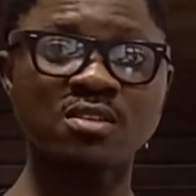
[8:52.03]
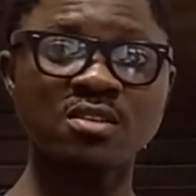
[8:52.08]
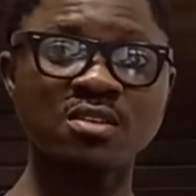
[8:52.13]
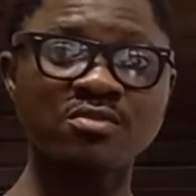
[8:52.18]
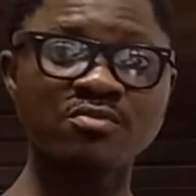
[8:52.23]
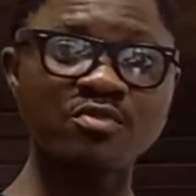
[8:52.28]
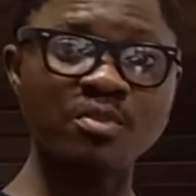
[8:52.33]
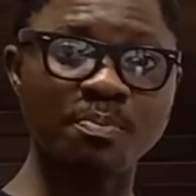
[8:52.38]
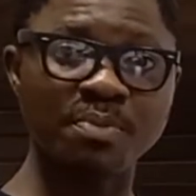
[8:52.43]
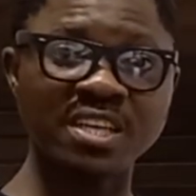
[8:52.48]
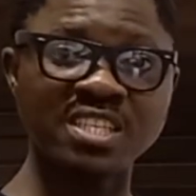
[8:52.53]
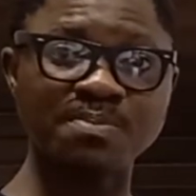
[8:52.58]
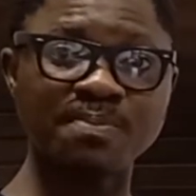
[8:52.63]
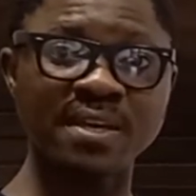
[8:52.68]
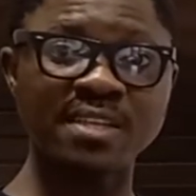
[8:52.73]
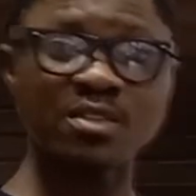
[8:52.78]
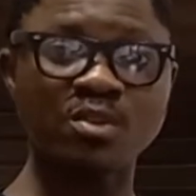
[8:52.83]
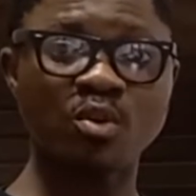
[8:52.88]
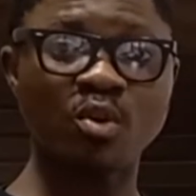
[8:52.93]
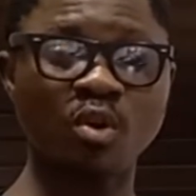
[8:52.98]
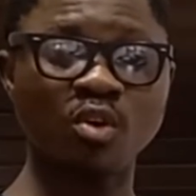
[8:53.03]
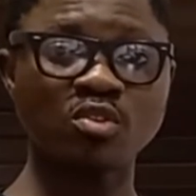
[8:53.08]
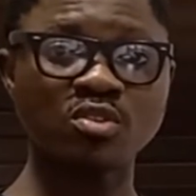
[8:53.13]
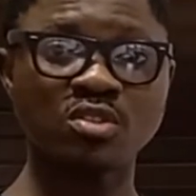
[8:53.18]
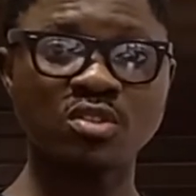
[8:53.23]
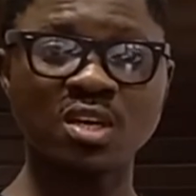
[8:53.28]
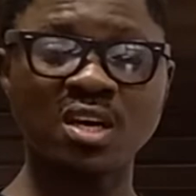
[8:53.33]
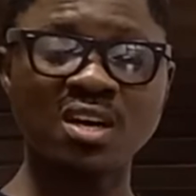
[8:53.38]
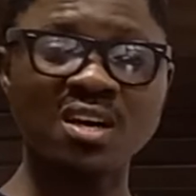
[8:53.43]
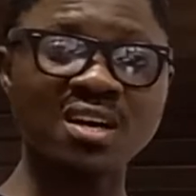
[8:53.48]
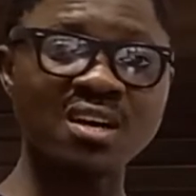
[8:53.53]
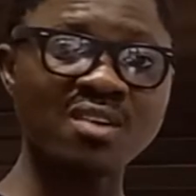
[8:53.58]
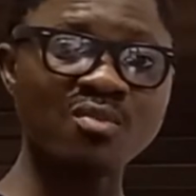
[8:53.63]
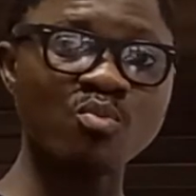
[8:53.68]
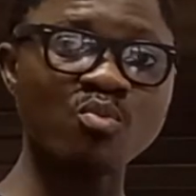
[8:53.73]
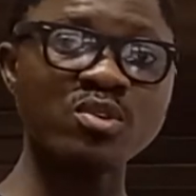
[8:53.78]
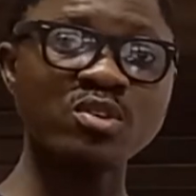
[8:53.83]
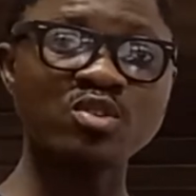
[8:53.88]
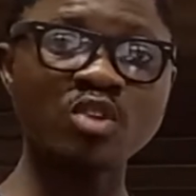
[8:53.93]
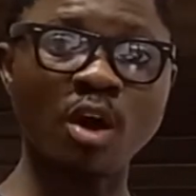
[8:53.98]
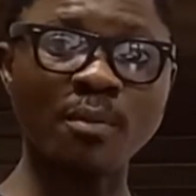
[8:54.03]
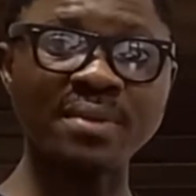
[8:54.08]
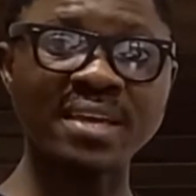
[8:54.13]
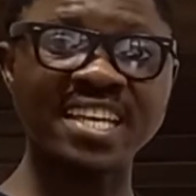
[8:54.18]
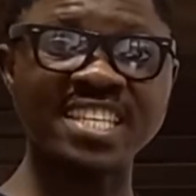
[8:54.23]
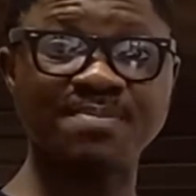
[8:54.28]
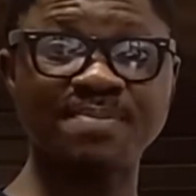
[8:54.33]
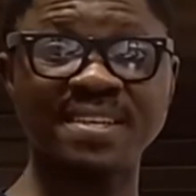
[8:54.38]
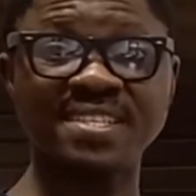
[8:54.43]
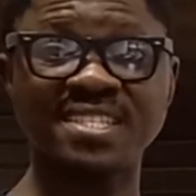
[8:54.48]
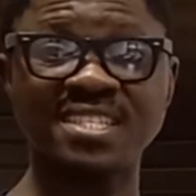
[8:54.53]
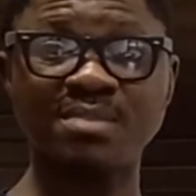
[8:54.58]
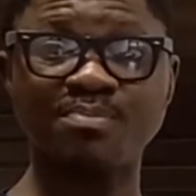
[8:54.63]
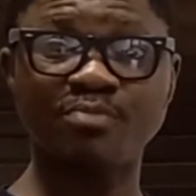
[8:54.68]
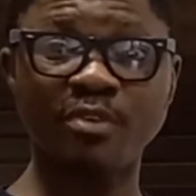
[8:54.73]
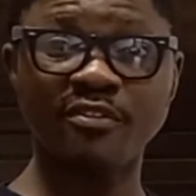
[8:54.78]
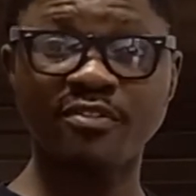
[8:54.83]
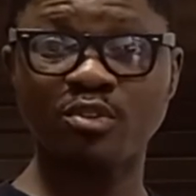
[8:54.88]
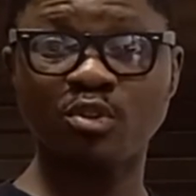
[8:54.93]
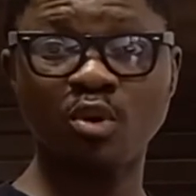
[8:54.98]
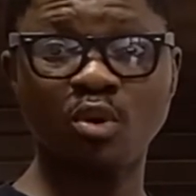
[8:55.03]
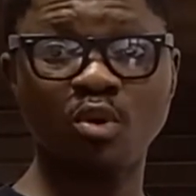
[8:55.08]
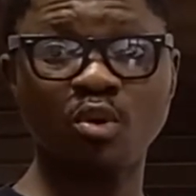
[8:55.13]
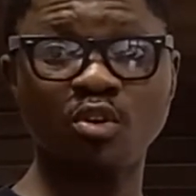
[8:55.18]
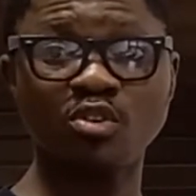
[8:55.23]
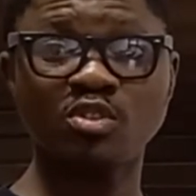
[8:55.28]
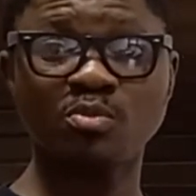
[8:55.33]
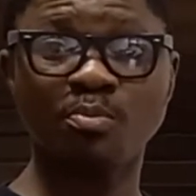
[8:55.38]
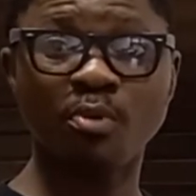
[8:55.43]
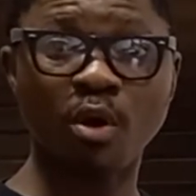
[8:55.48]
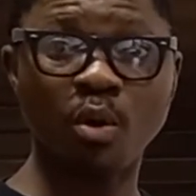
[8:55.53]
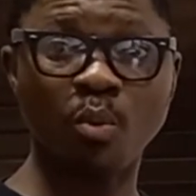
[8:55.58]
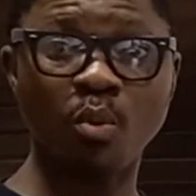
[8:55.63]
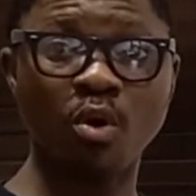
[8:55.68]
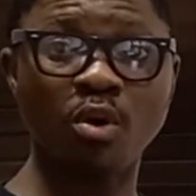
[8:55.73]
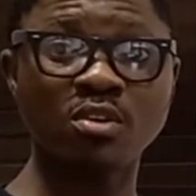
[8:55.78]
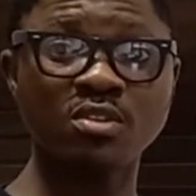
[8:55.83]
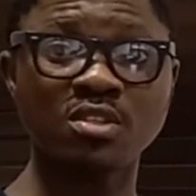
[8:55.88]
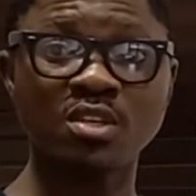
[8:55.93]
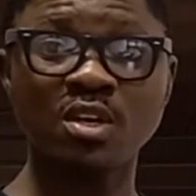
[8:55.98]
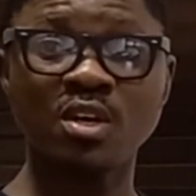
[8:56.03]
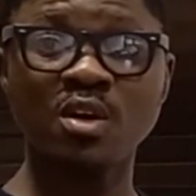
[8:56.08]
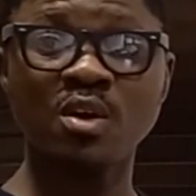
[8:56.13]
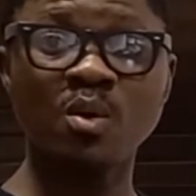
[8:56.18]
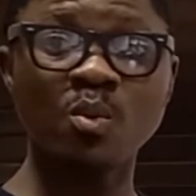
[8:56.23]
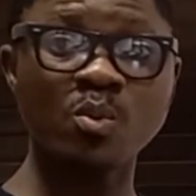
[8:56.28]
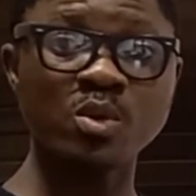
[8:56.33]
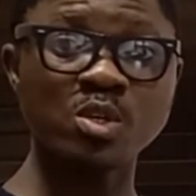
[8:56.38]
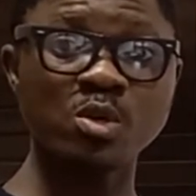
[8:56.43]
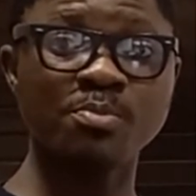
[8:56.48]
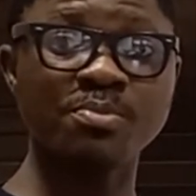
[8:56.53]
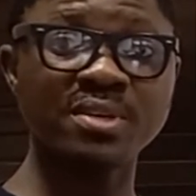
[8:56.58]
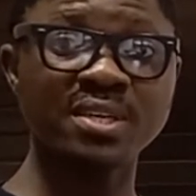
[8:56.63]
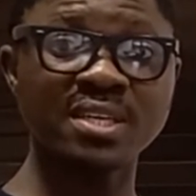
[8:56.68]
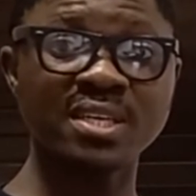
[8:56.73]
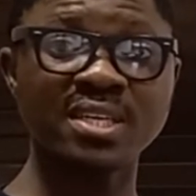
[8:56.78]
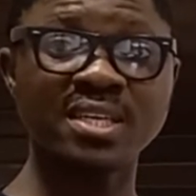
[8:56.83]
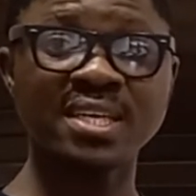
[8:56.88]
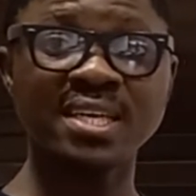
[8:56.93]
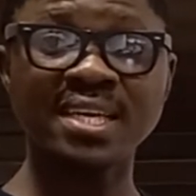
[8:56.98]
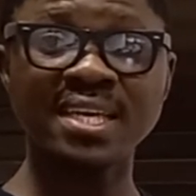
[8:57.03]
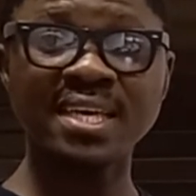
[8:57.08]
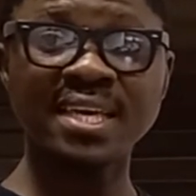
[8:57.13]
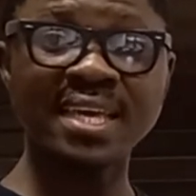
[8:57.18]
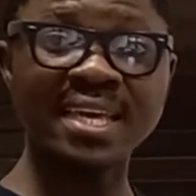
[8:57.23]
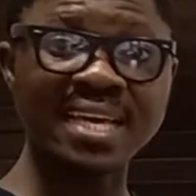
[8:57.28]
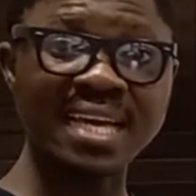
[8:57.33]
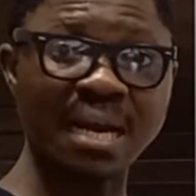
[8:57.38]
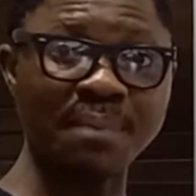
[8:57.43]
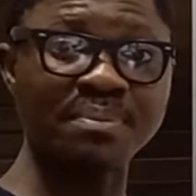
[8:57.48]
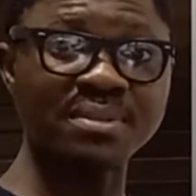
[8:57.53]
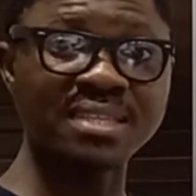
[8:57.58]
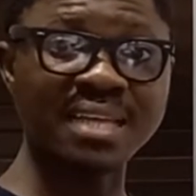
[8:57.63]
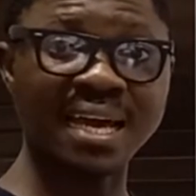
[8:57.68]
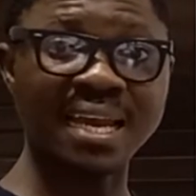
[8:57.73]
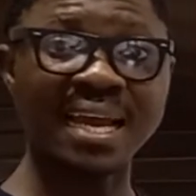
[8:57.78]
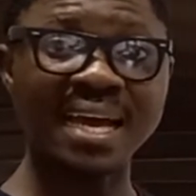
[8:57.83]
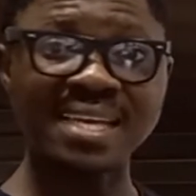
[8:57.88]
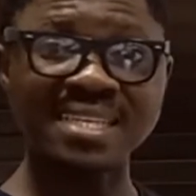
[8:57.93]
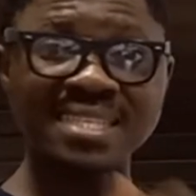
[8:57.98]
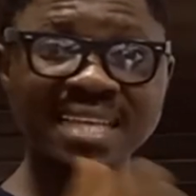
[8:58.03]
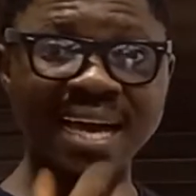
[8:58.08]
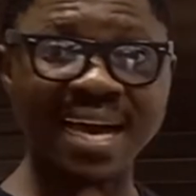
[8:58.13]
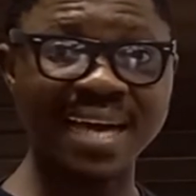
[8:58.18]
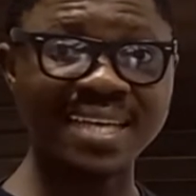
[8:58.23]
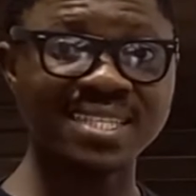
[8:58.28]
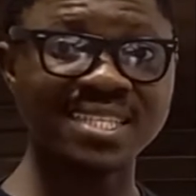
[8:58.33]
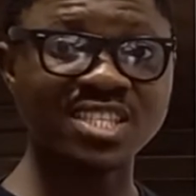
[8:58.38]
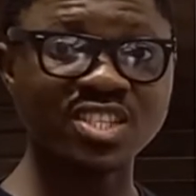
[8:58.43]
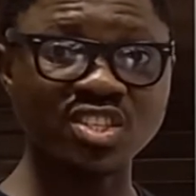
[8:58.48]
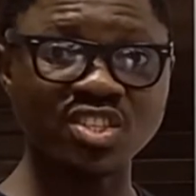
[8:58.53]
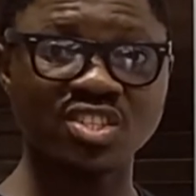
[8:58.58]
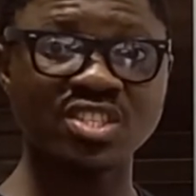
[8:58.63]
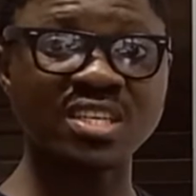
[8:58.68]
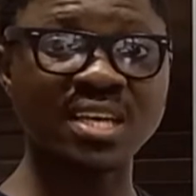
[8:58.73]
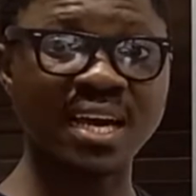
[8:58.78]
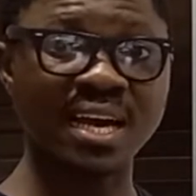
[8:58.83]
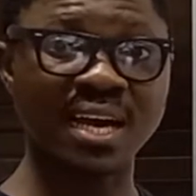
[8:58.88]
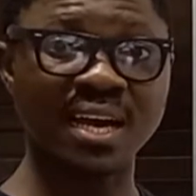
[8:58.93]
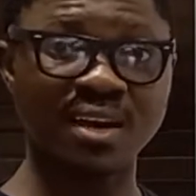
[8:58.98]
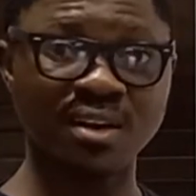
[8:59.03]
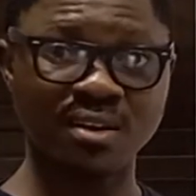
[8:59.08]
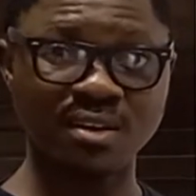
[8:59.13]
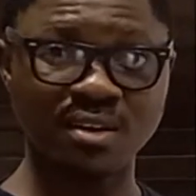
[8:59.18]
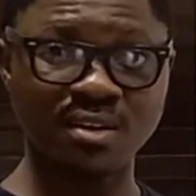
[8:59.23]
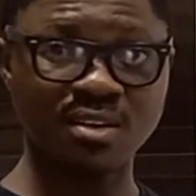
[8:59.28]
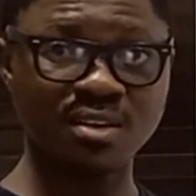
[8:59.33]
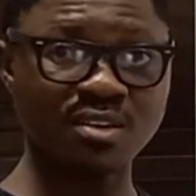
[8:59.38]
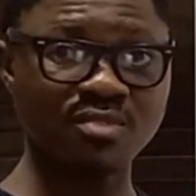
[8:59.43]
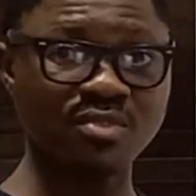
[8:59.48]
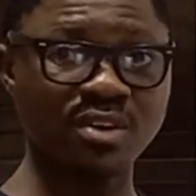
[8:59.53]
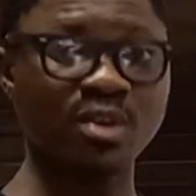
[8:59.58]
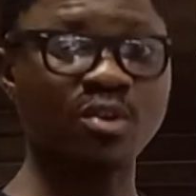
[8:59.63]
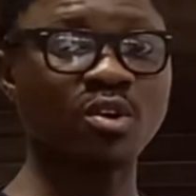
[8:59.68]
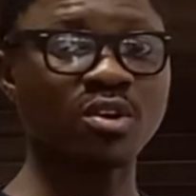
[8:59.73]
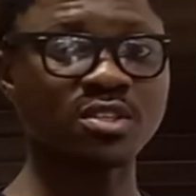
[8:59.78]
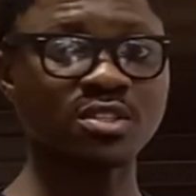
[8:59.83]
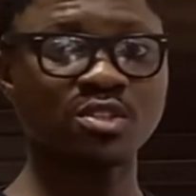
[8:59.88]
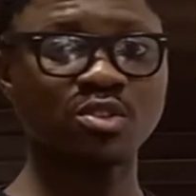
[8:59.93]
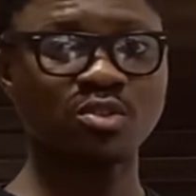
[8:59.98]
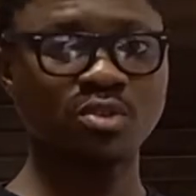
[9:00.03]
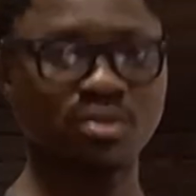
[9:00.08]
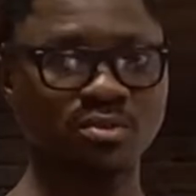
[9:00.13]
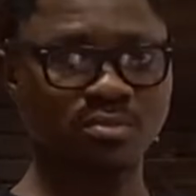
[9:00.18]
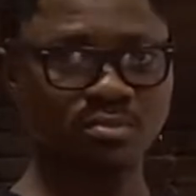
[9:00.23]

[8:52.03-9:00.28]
replacement cost will not be expensed in the profit or loss, but what? Will be capitalized at initial recognition.